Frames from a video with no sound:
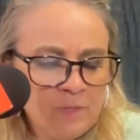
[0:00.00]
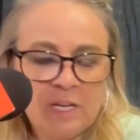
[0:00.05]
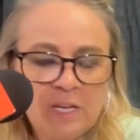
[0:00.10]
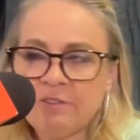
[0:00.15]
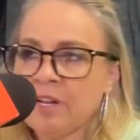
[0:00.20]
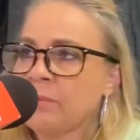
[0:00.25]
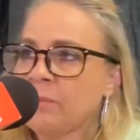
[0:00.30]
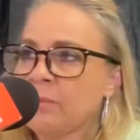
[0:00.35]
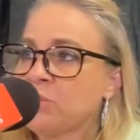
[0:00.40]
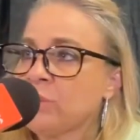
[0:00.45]

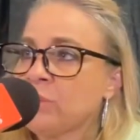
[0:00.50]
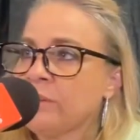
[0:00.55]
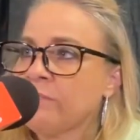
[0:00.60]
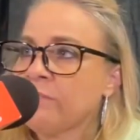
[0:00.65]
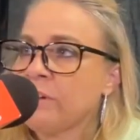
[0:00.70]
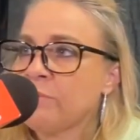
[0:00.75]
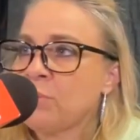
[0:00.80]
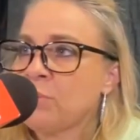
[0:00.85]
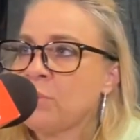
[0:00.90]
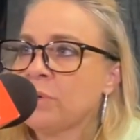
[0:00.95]
Giving up
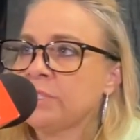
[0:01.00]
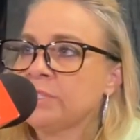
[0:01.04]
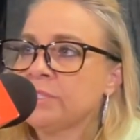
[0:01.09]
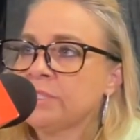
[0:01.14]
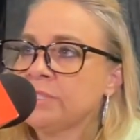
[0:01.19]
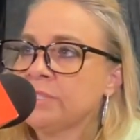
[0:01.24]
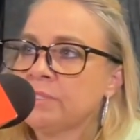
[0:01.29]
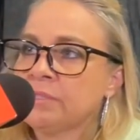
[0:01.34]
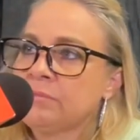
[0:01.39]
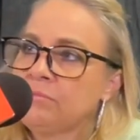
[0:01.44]
25
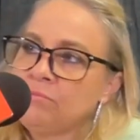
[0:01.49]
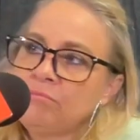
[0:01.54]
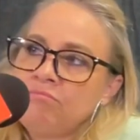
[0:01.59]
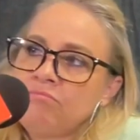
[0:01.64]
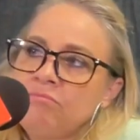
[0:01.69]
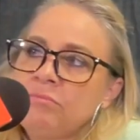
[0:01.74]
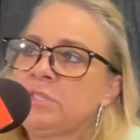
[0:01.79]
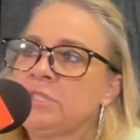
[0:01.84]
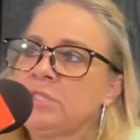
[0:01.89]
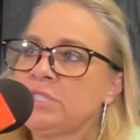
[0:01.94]
points is
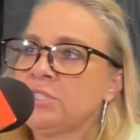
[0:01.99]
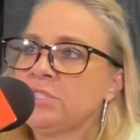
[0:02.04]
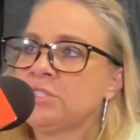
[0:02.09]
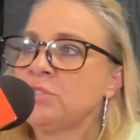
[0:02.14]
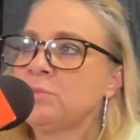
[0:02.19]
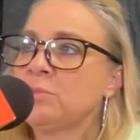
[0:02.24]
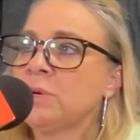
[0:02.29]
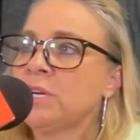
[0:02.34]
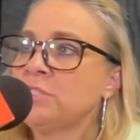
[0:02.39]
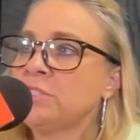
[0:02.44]

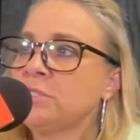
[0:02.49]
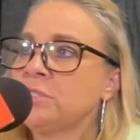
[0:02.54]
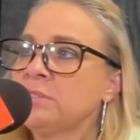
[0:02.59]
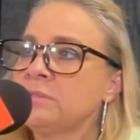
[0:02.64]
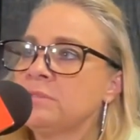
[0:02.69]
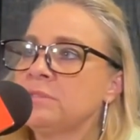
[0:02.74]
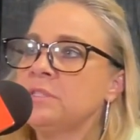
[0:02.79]
just too much.